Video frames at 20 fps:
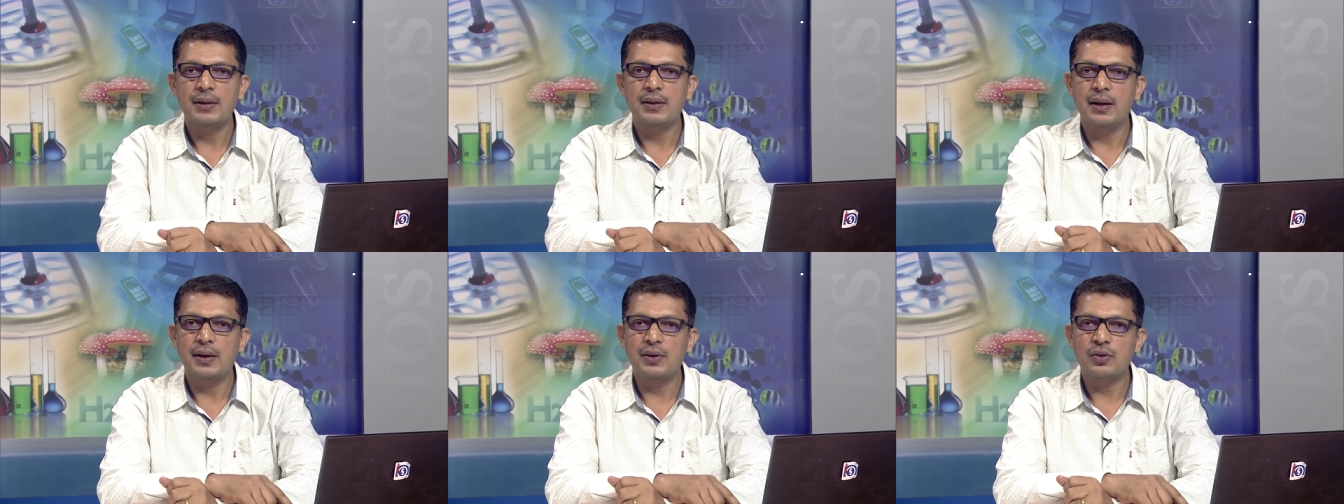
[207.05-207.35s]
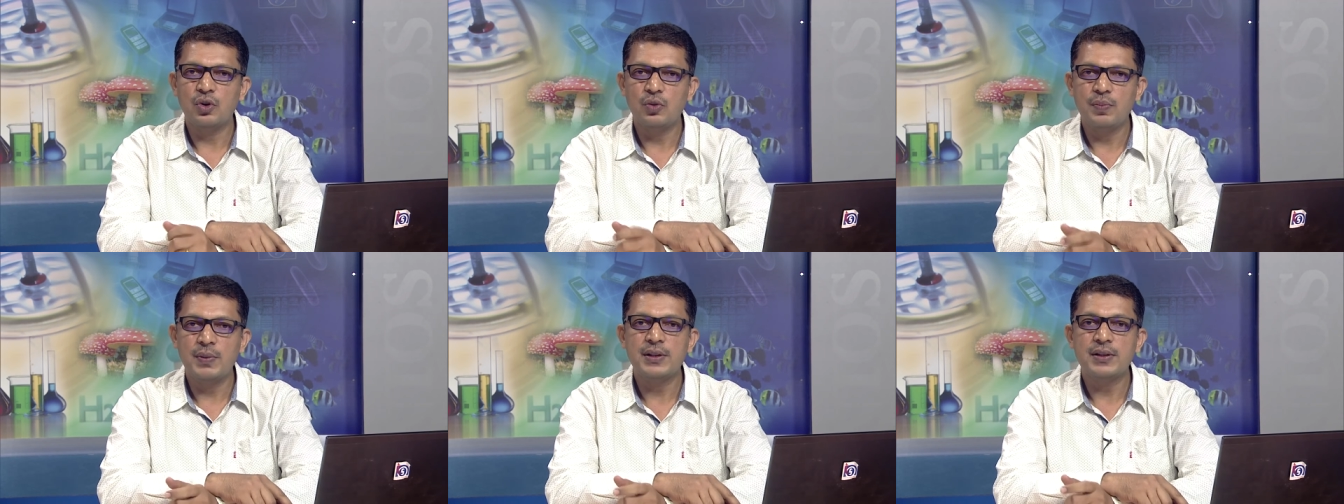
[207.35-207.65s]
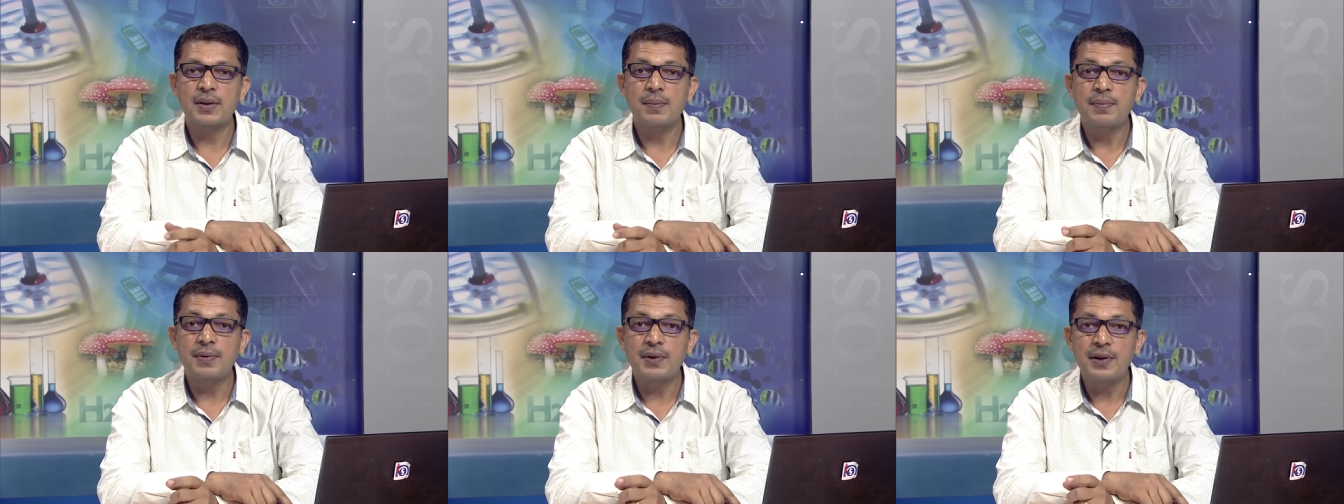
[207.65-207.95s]
there should be
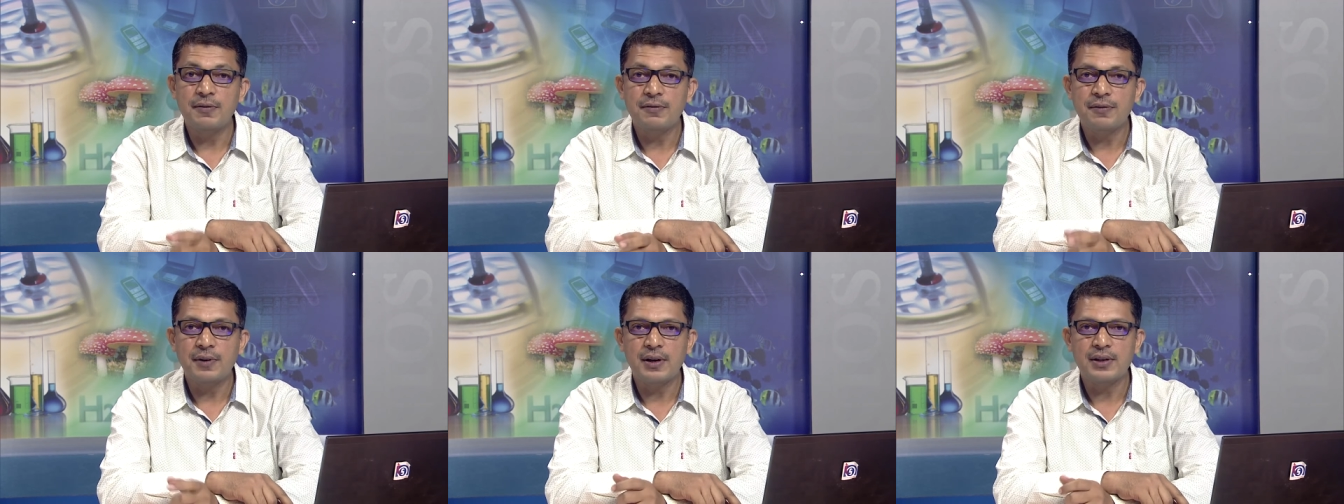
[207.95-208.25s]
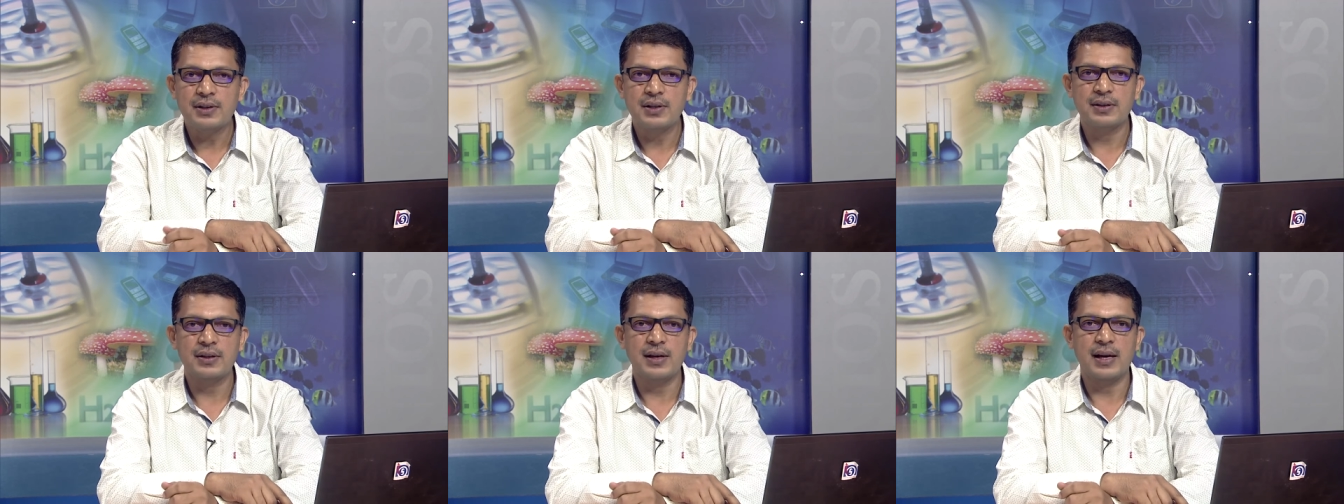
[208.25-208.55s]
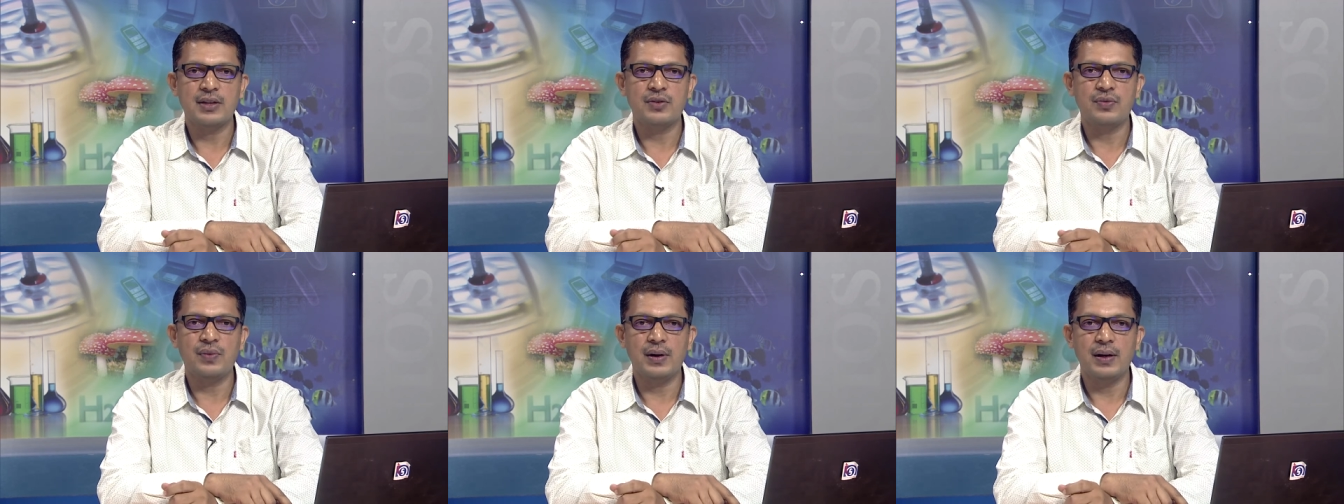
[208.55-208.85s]
some differences
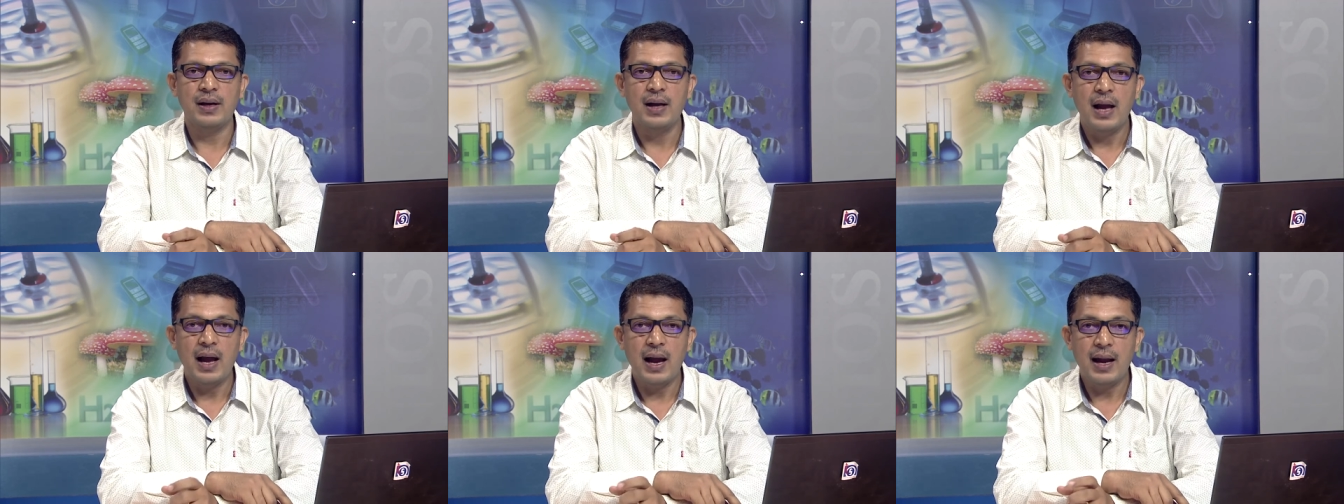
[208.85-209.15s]
as well.